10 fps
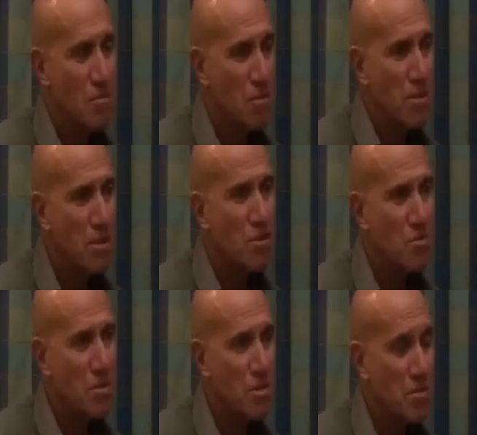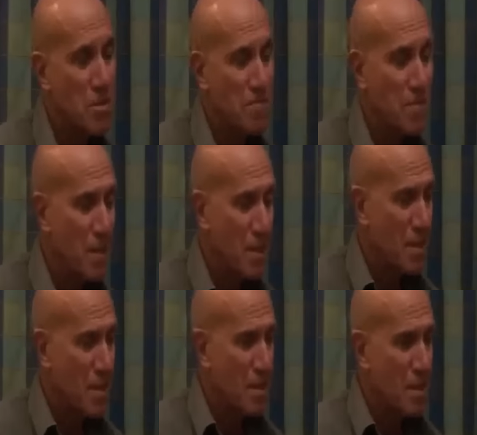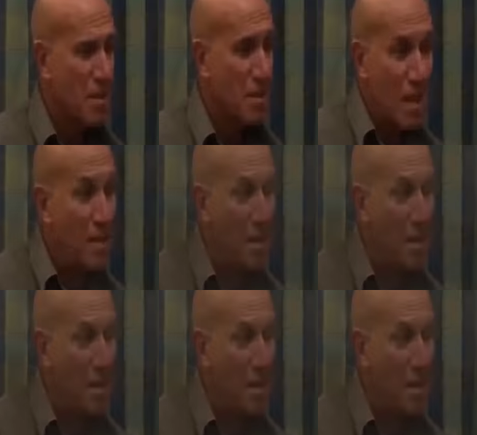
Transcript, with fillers: if you're born in Egypt, you're Egyptian. The